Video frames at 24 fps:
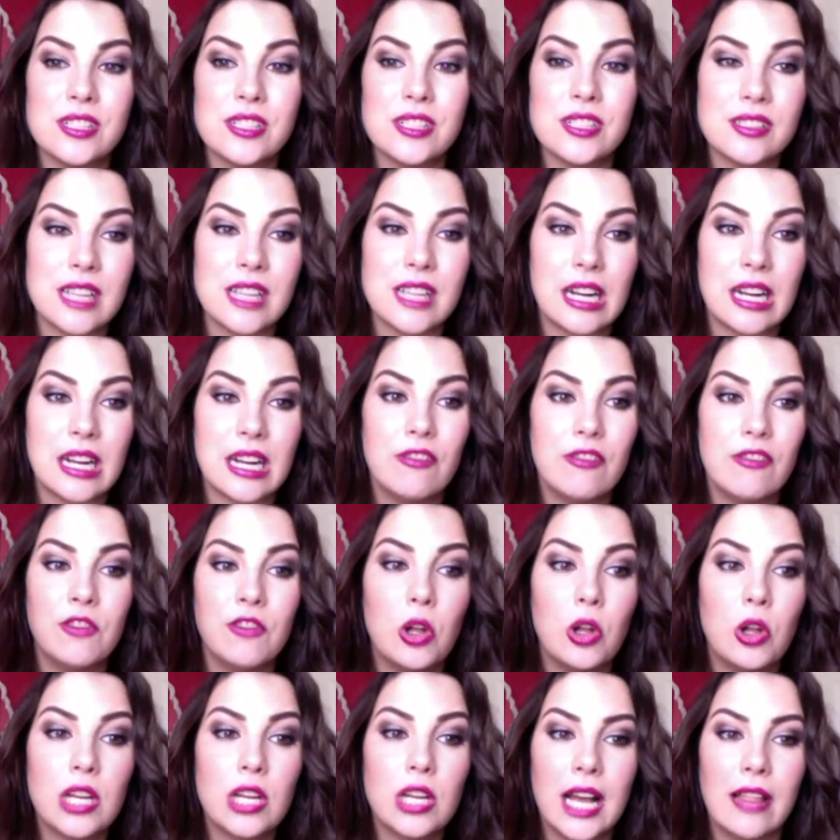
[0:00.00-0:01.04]
This is like a
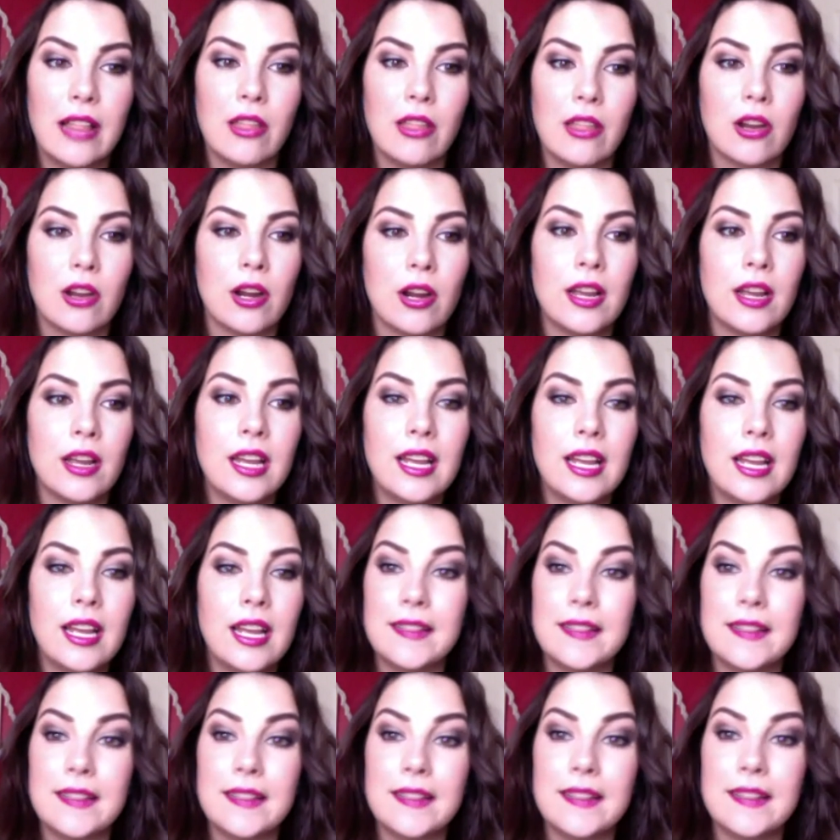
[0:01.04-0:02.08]
full-color
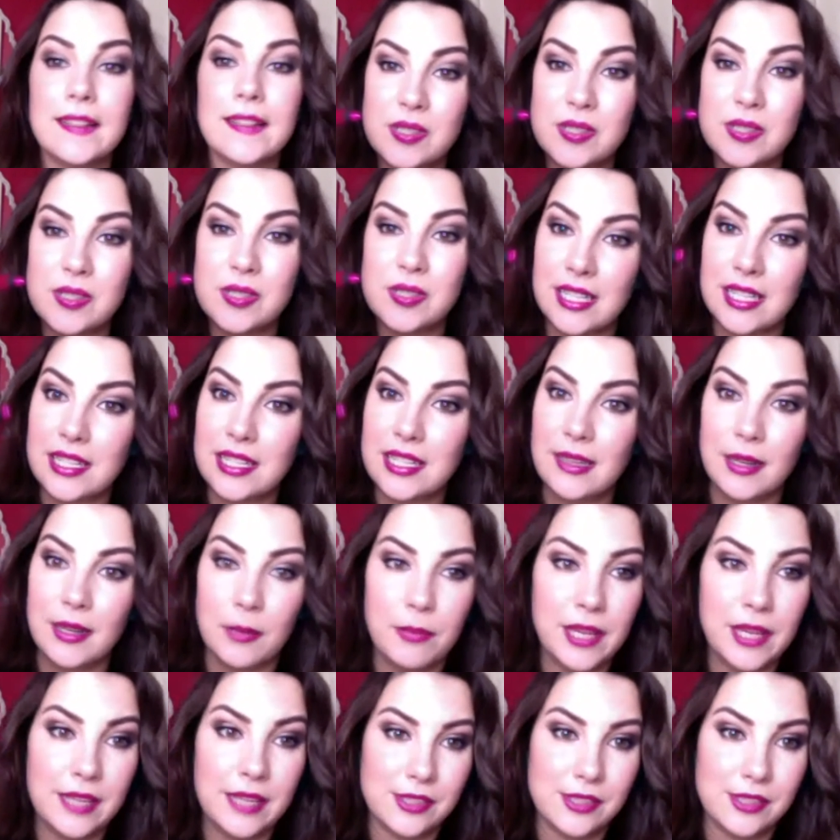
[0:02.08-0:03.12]
lipstick in
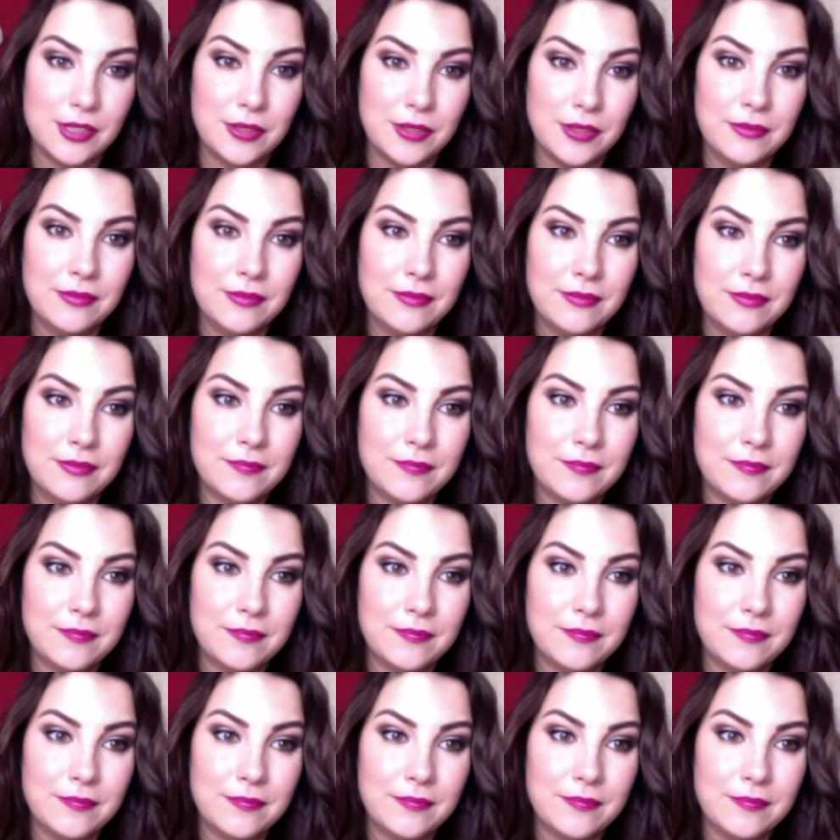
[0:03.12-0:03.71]
a pencil.